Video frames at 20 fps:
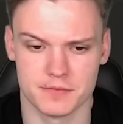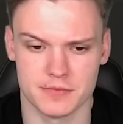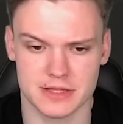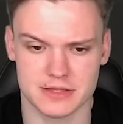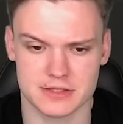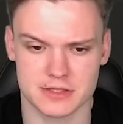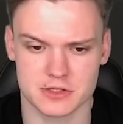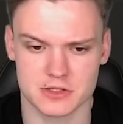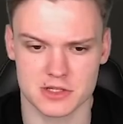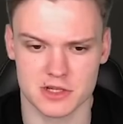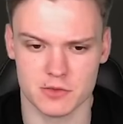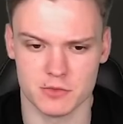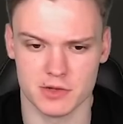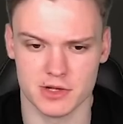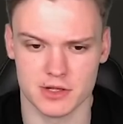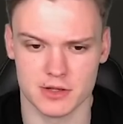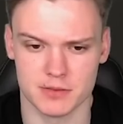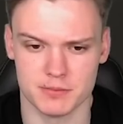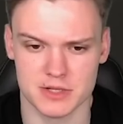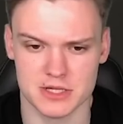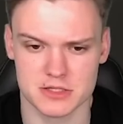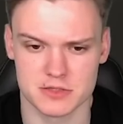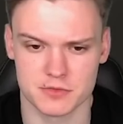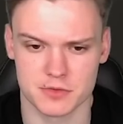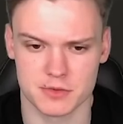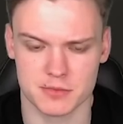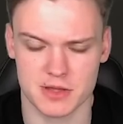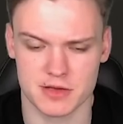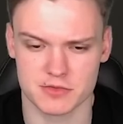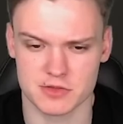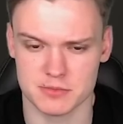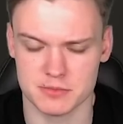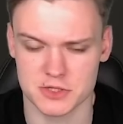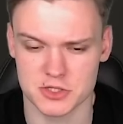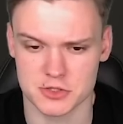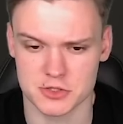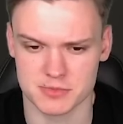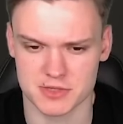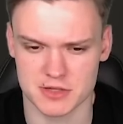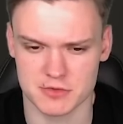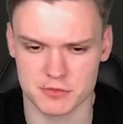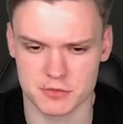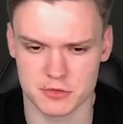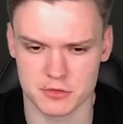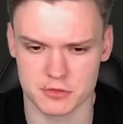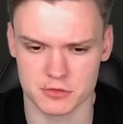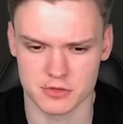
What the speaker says: that's actually winning a piece for me after bishop d4,